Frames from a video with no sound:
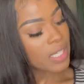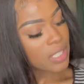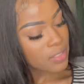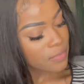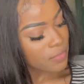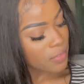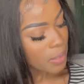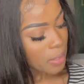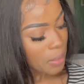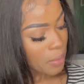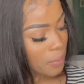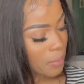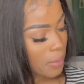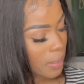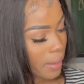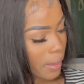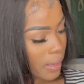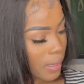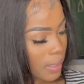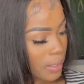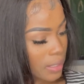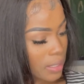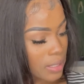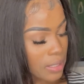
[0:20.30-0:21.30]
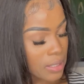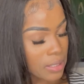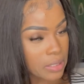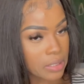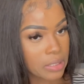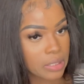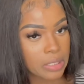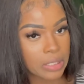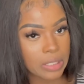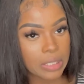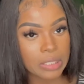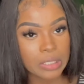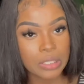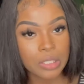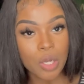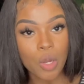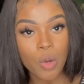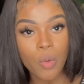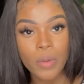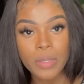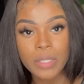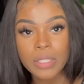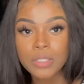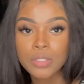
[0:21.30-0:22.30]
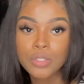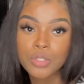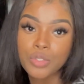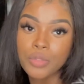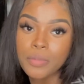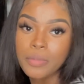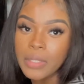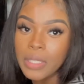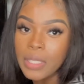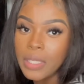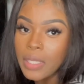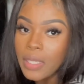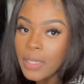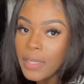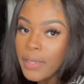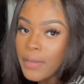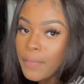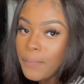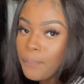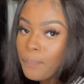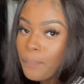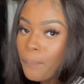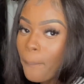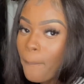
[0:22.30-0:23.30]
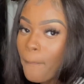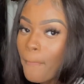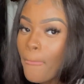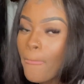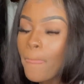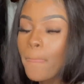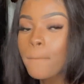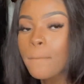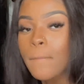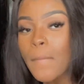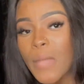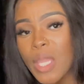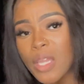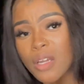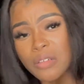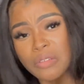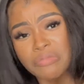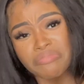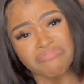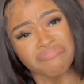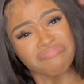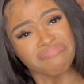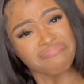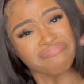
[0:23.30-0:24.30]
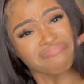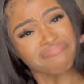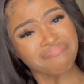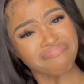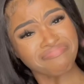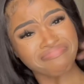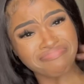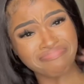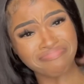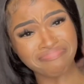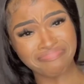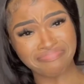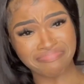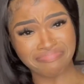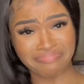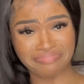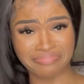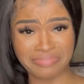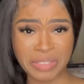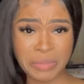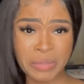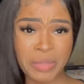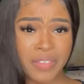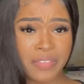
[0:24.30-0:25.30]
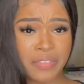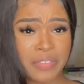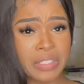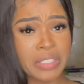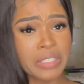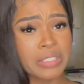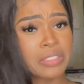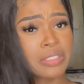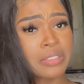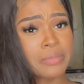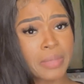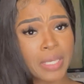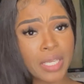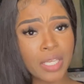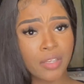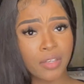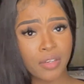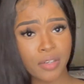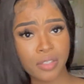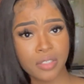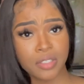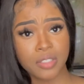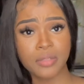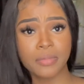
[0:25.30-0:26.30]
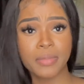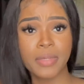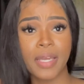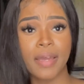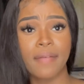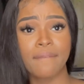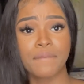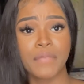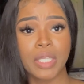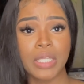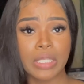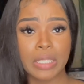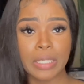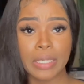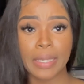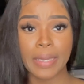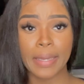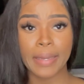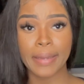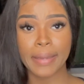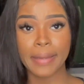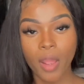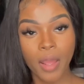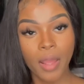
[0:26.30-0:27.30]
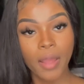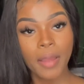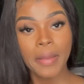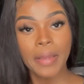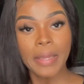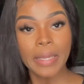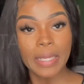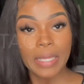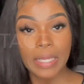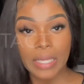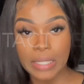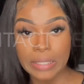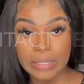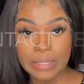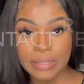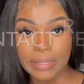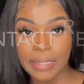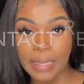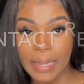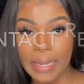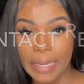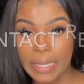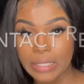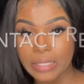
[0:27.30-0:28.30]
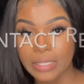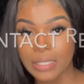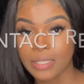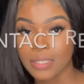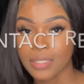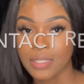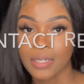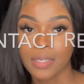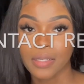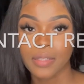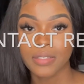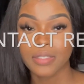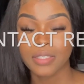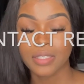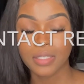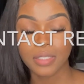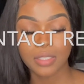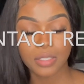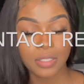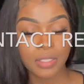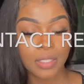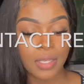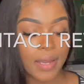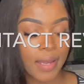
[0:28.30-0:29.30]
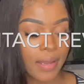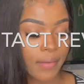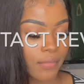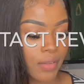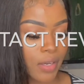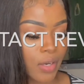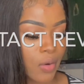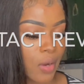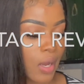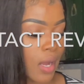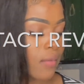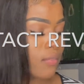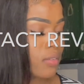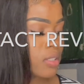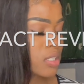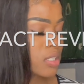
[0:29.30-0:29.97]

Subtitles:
video, guys, is going to be... let me fix my hair because I'm not feeling that. Yes, guys, it's another TTDI video. I haven't